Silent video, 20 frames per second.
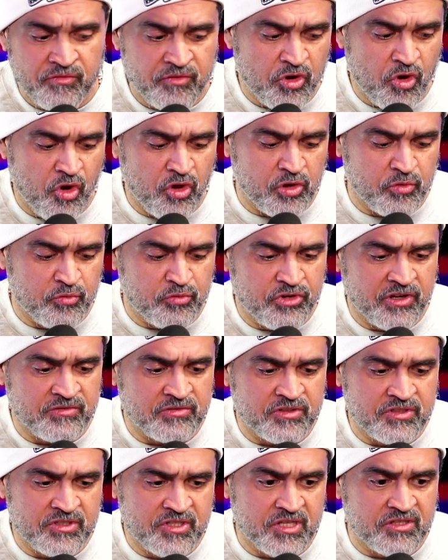and all the brothers
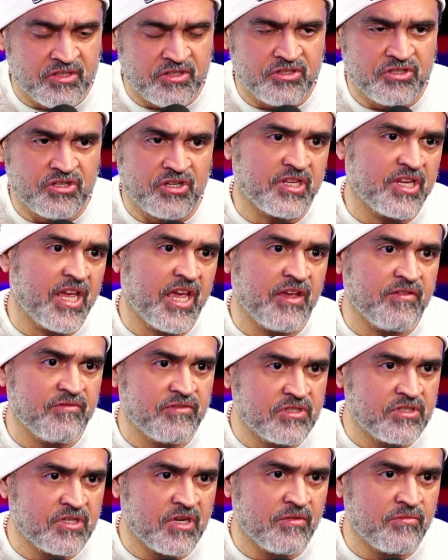and sisters took care of
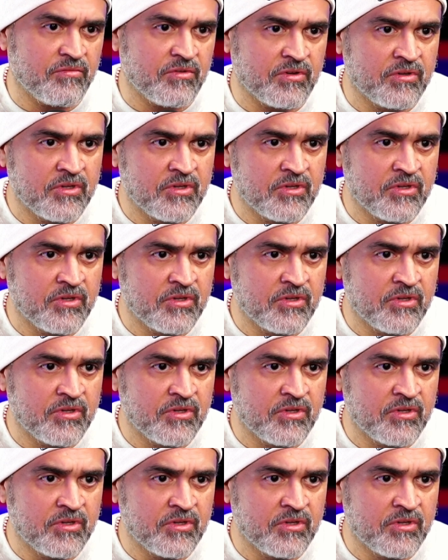each other.